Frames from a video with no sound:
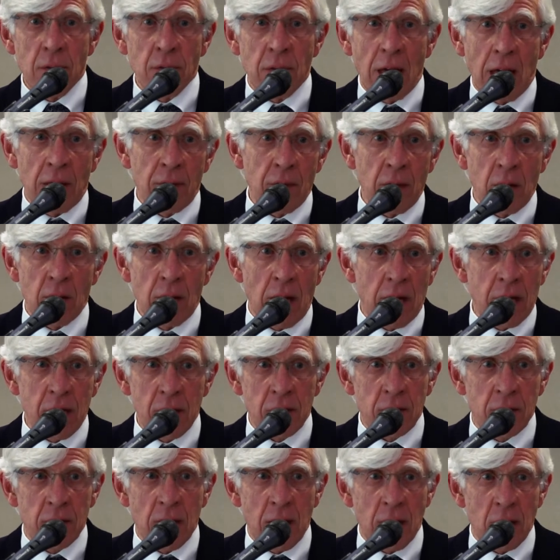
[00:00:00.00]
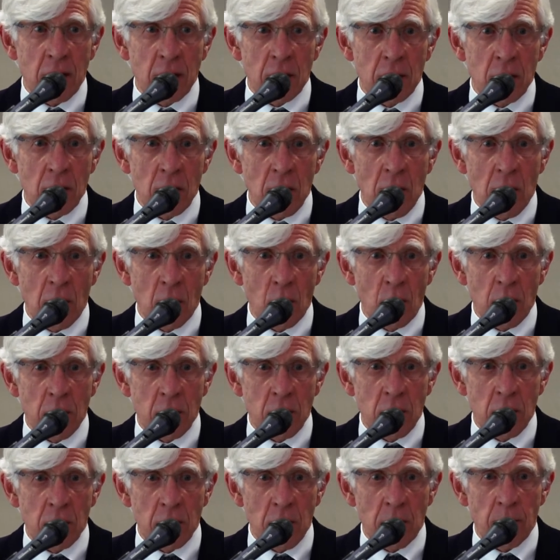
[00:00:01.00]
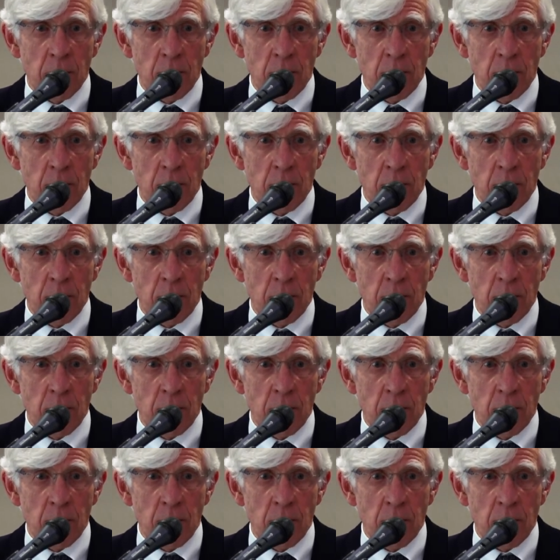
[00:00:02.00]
than the United States, which is